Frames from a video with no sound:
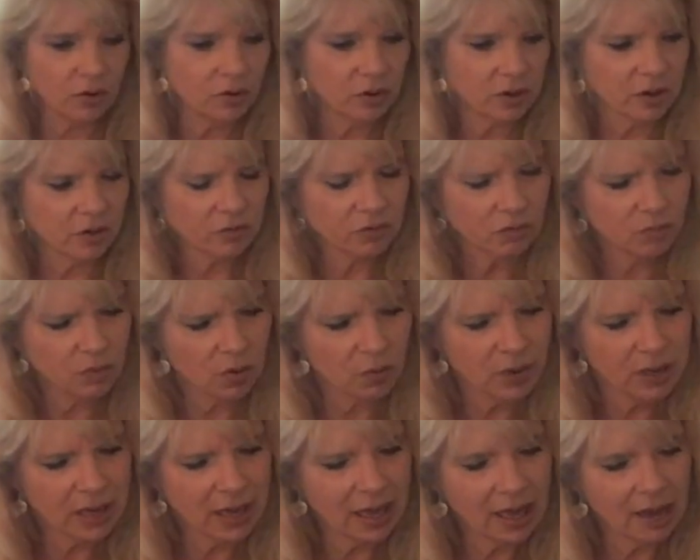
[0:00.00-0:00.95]
Okay, so what
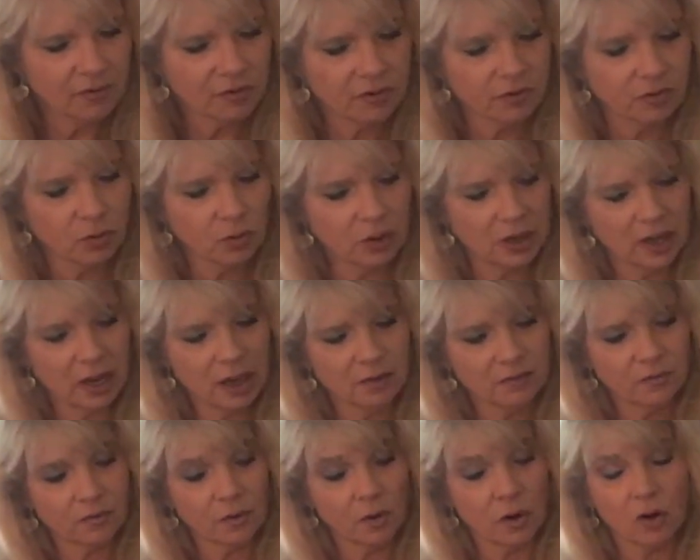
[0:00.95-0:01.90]
we have is that we
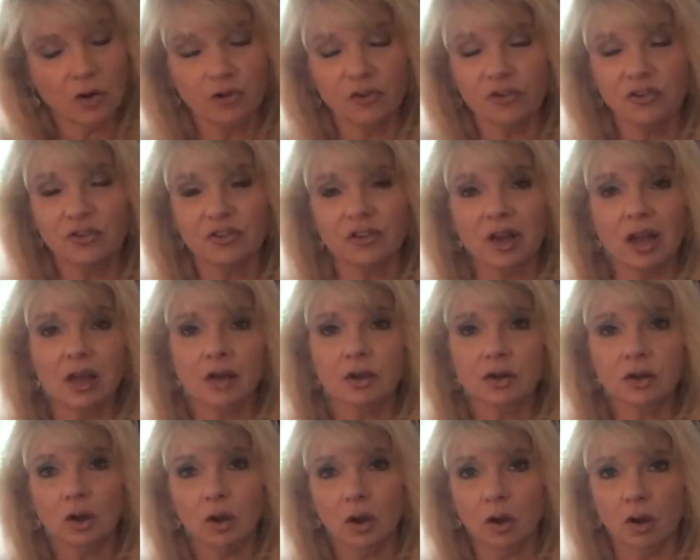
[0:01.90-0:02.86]
have our
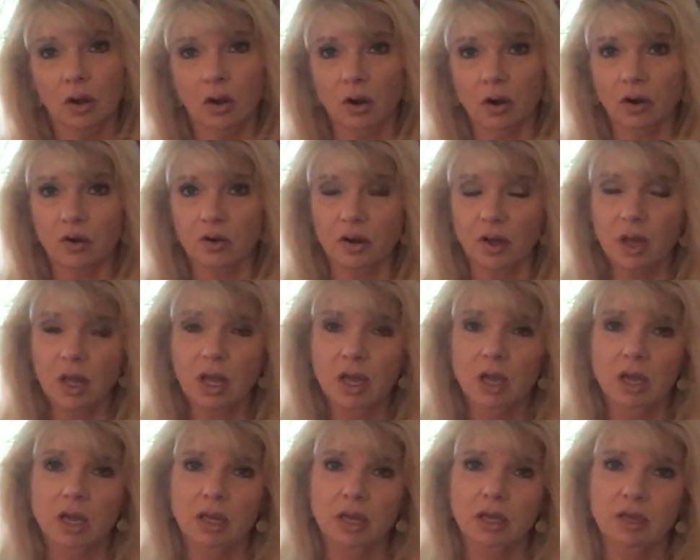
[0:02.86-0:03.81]
Sun card
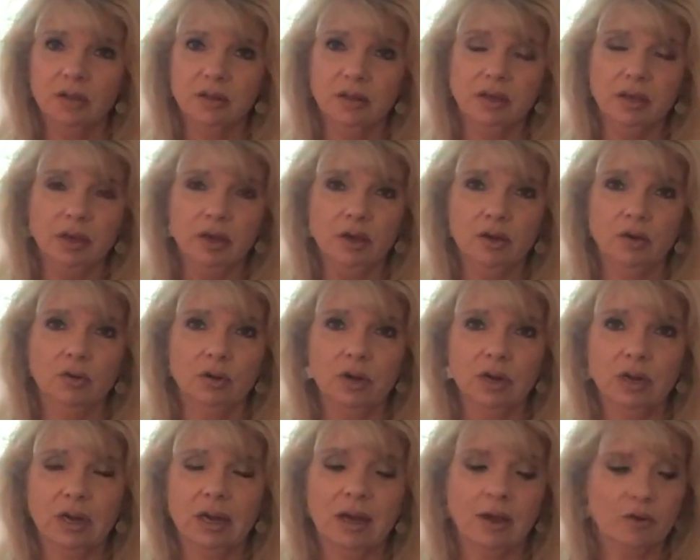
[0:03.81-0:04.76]
in the here
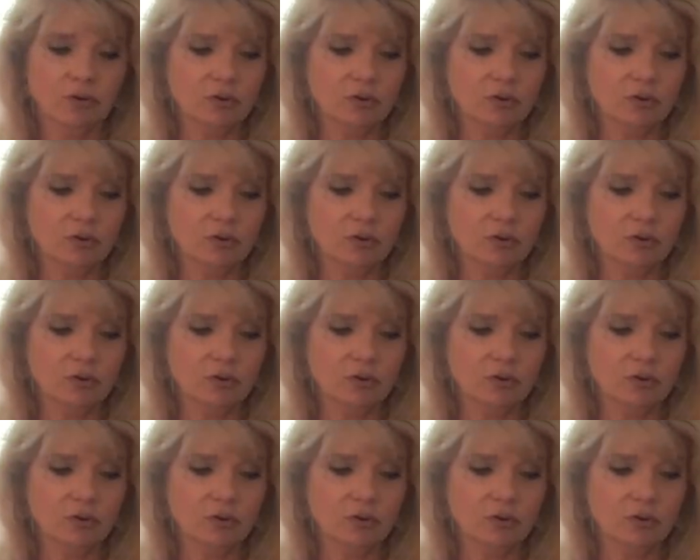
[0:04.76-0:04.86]
and now.